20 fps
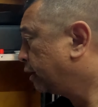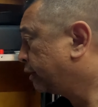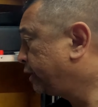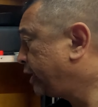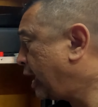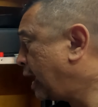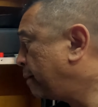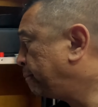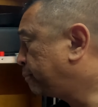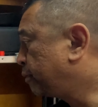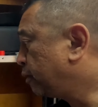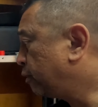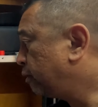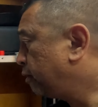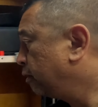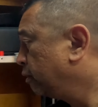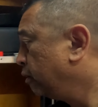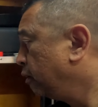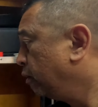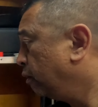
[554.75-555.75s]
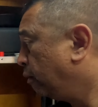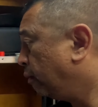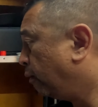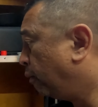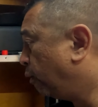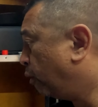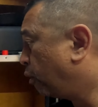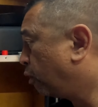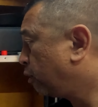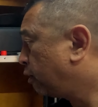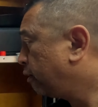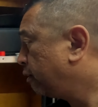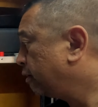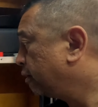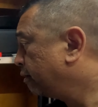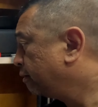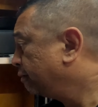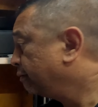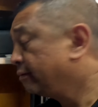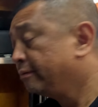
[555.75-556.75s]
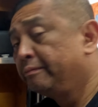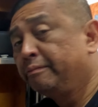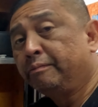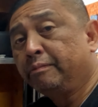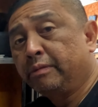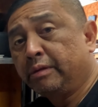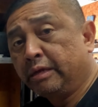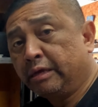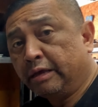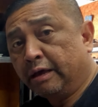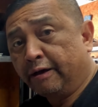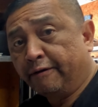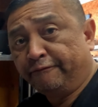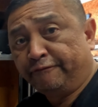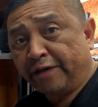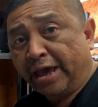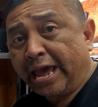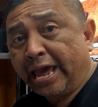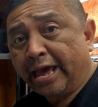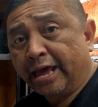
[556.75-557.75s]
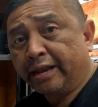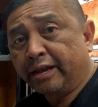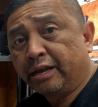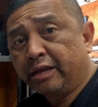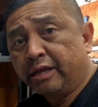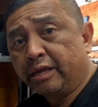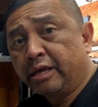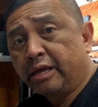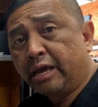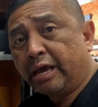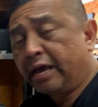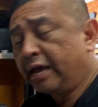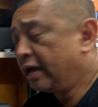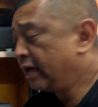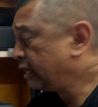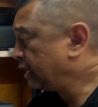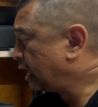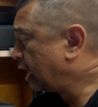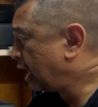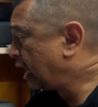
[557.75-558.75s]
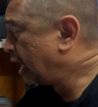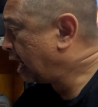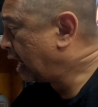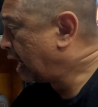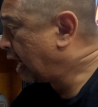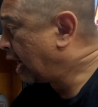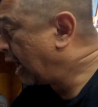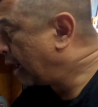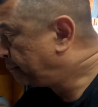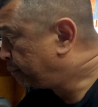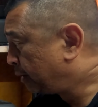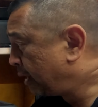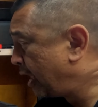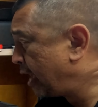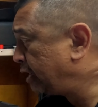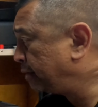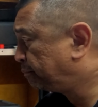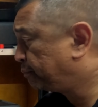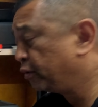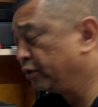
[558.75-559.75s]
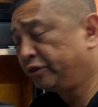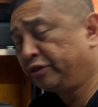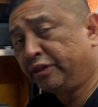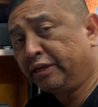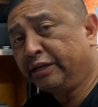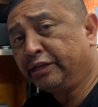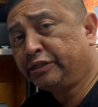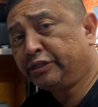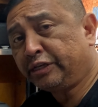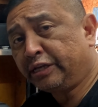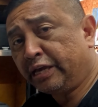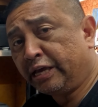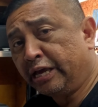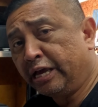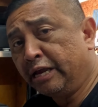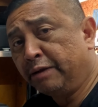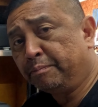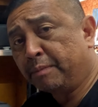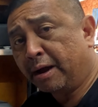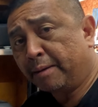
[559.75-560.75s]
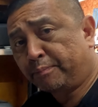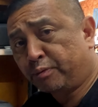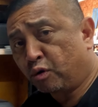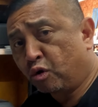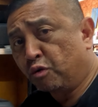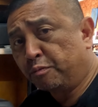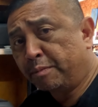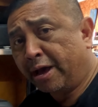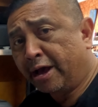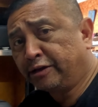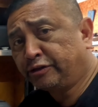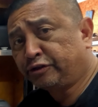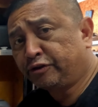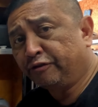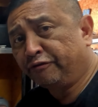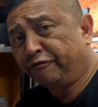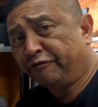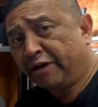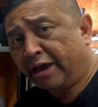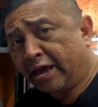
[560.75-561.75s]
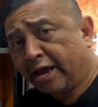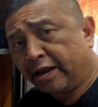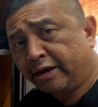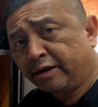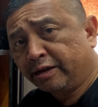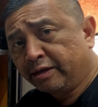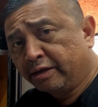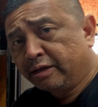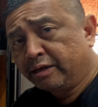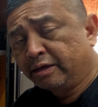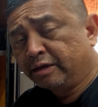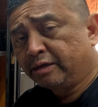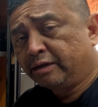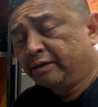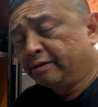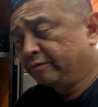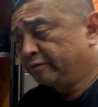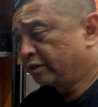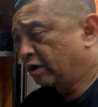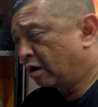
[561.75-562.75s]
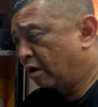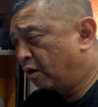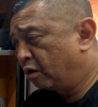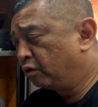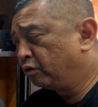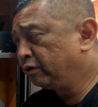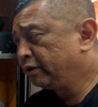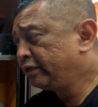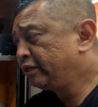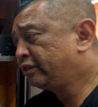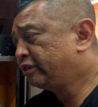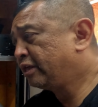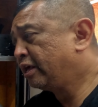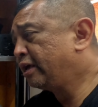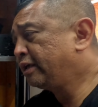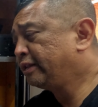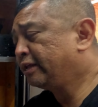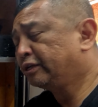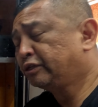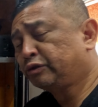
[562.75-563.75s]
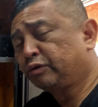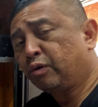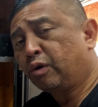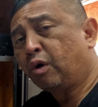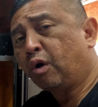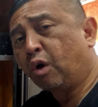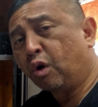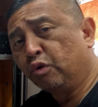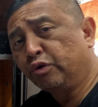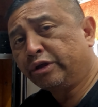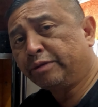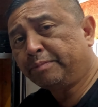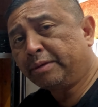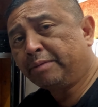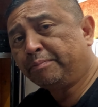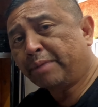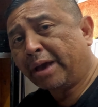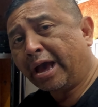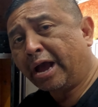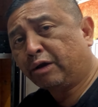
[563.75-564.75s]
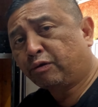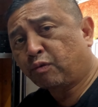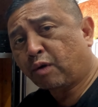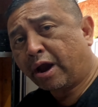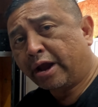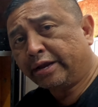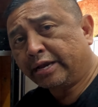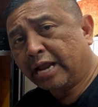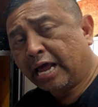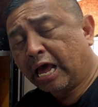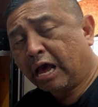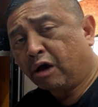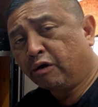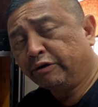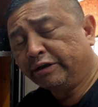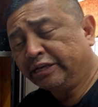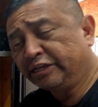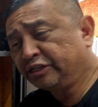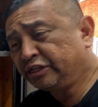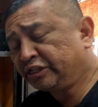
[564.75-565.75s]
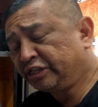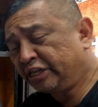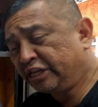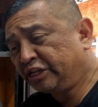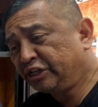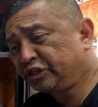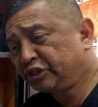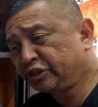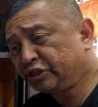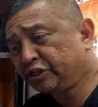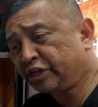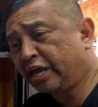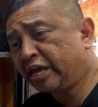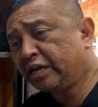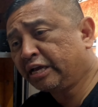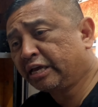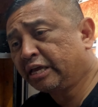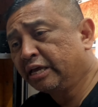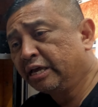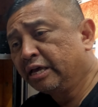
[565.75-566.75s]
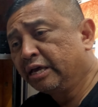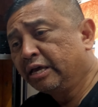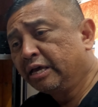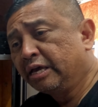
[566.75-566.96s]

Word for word: camper, or a van. And I plan to put this in my ProMaster van. The only thing that's holding me back right now is the sink,